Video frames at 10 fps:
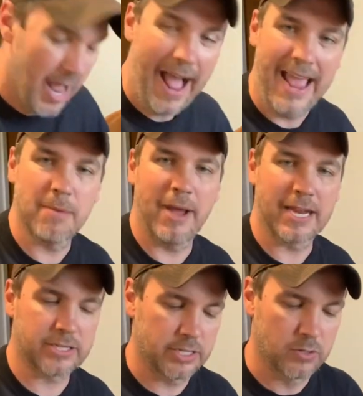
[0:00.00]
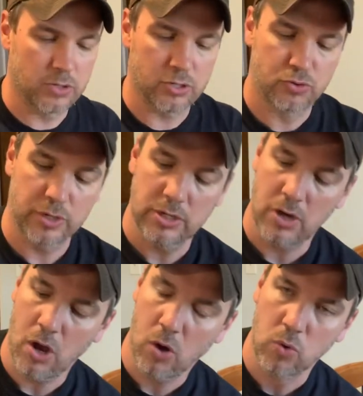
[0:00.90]
I am actually gonna drill
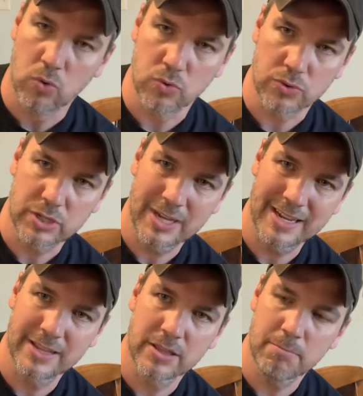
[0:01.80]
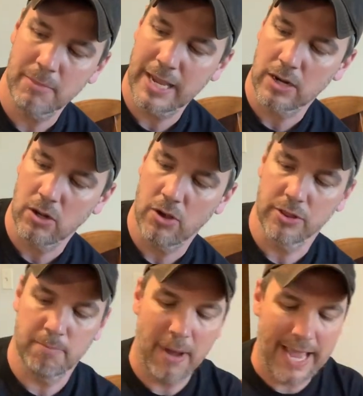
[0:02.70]
holes in the metal on
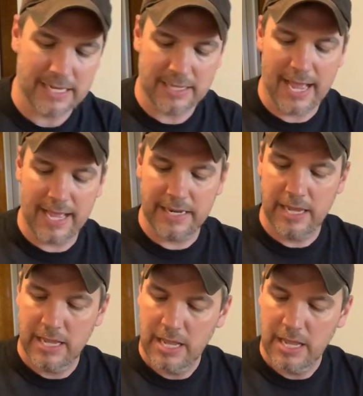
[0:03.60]
the back side